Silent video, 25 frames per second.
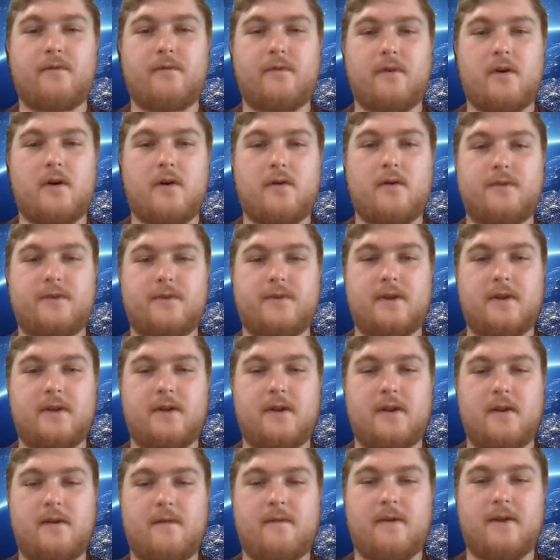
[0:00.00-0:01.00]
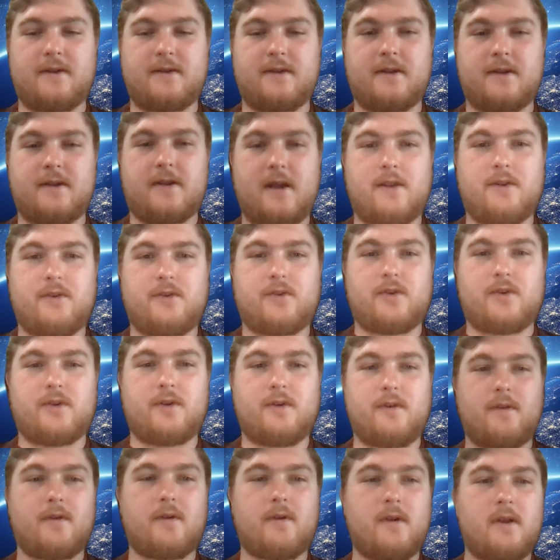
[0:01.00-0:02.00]
for OSINT
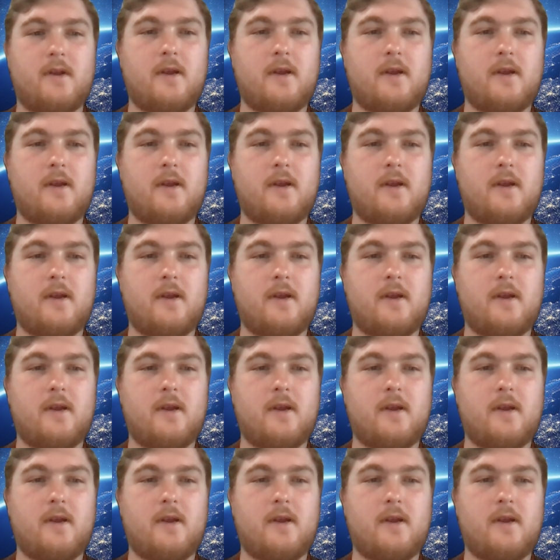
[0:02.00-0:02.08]
investigation.